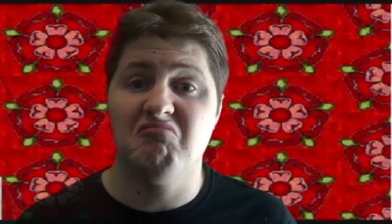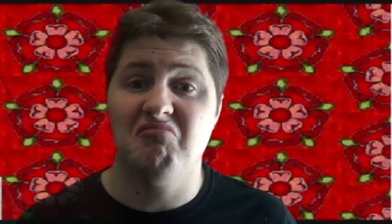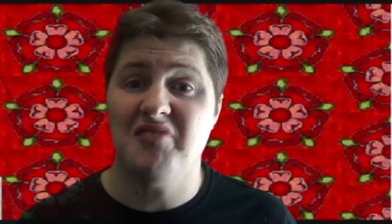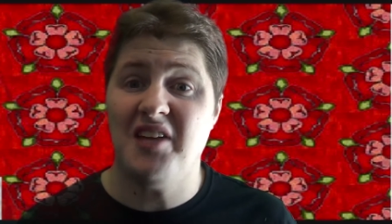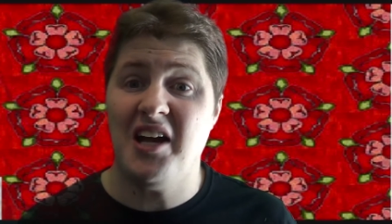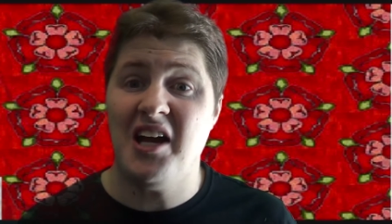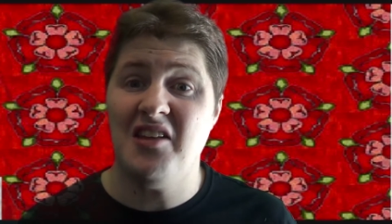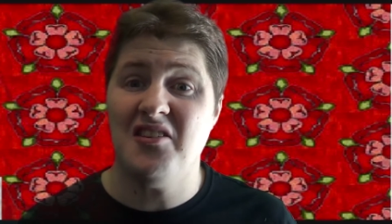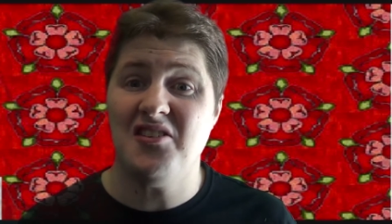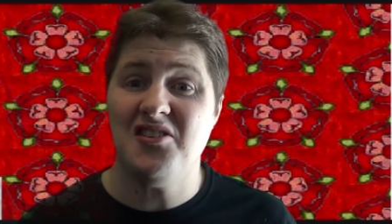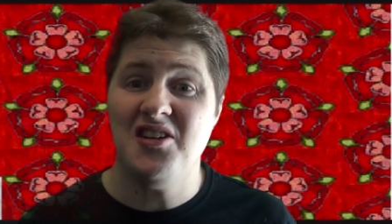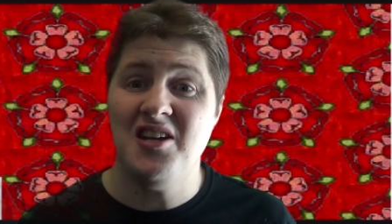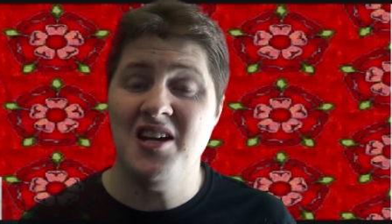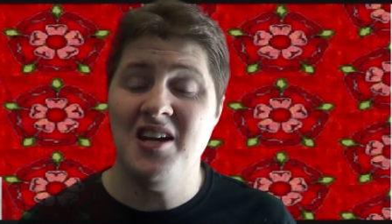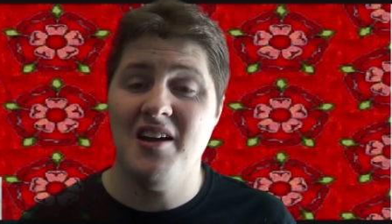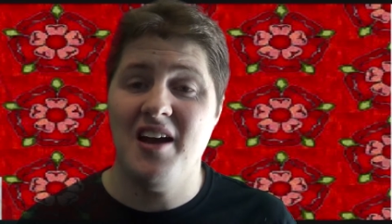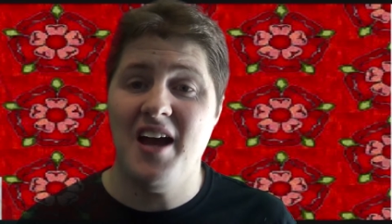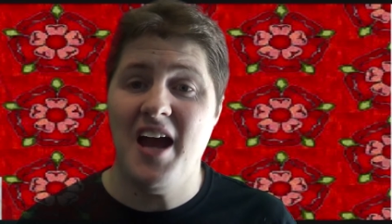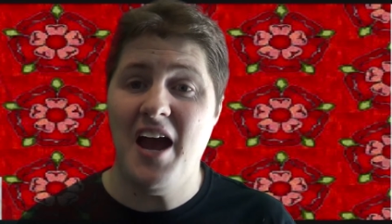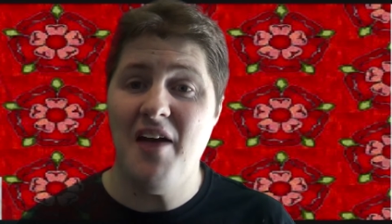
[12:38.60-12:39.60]
that's
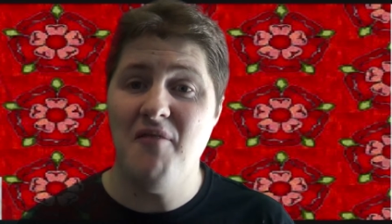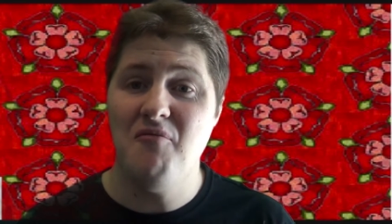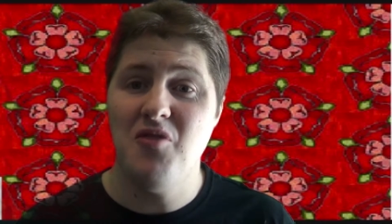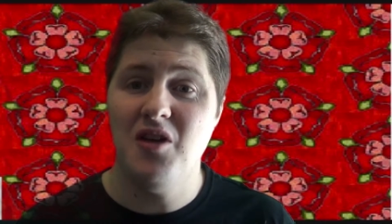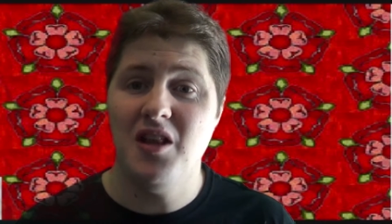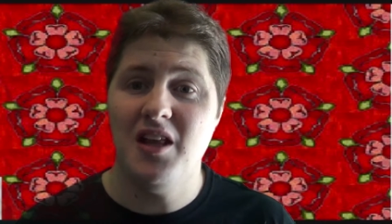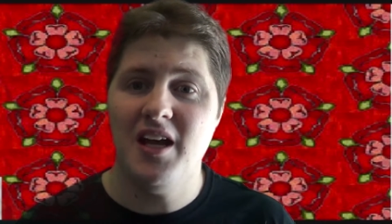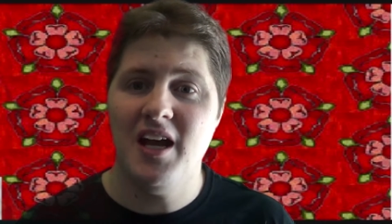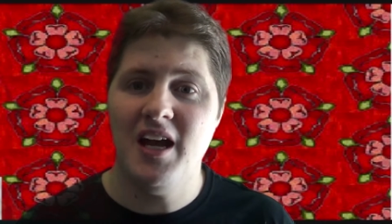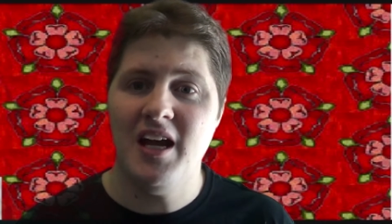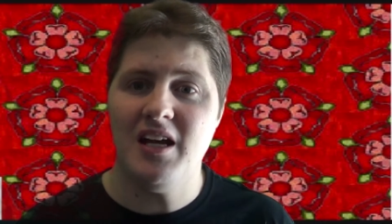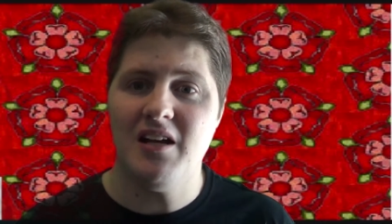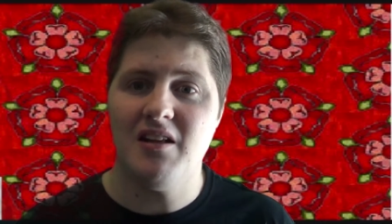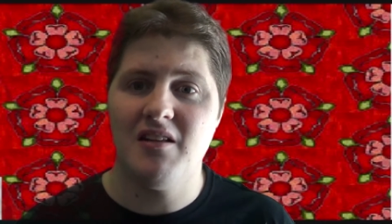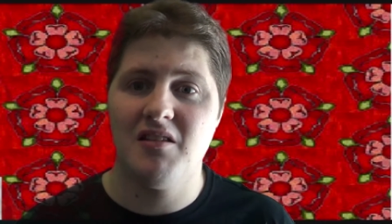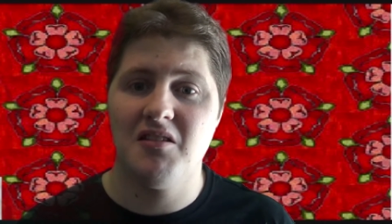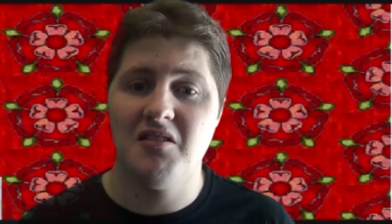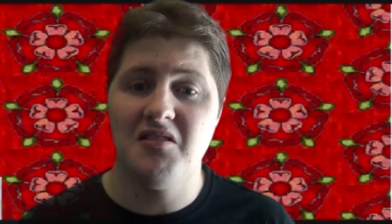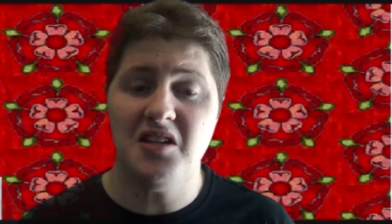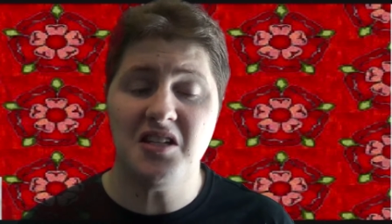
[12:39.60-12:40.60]
it. Henry VIII,
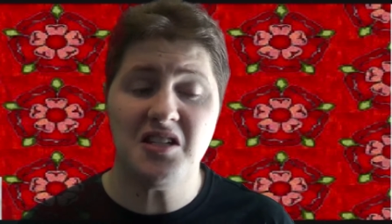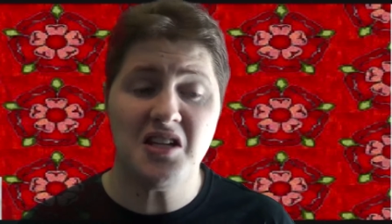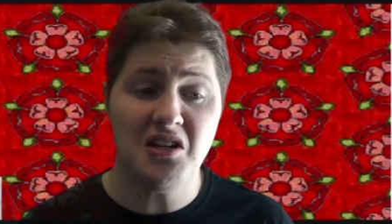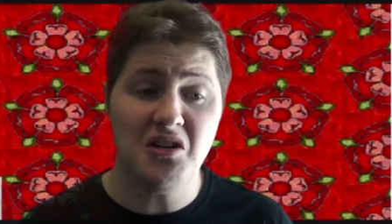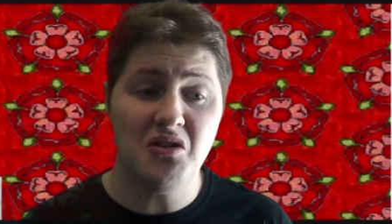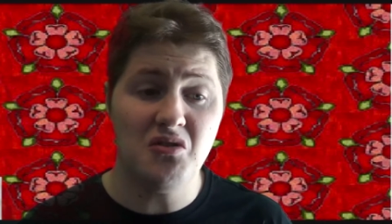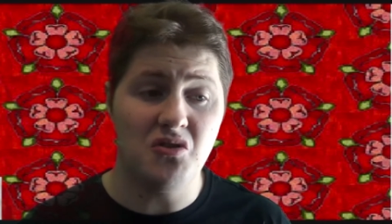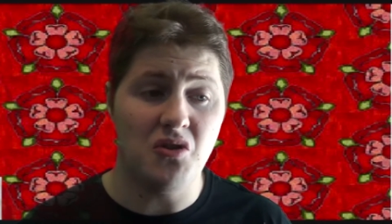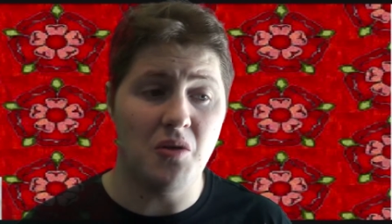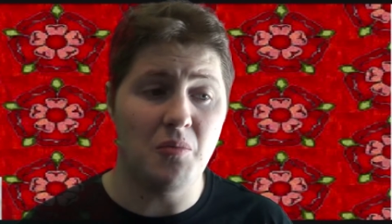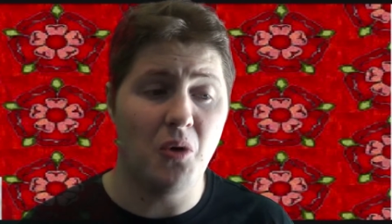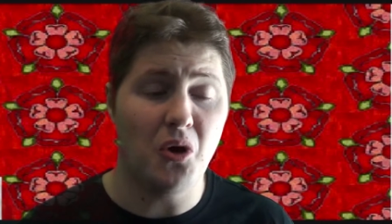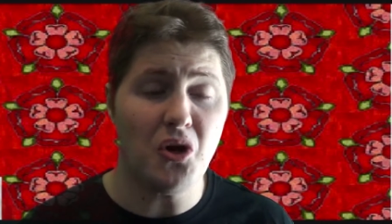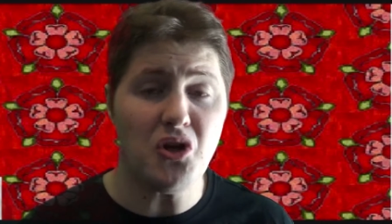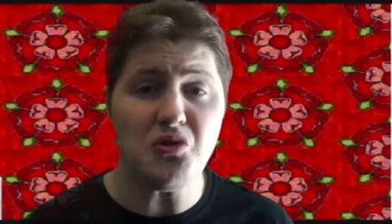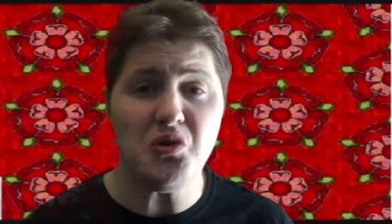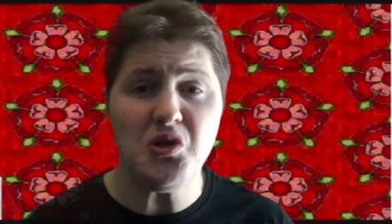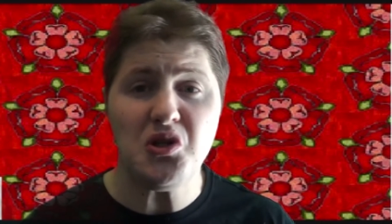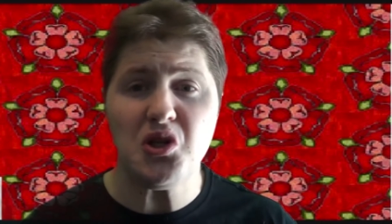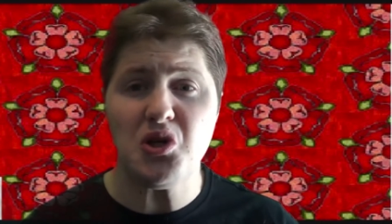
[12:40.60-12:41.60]
dissolution of the
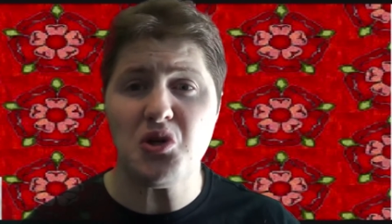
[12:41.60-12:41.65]
monasteries,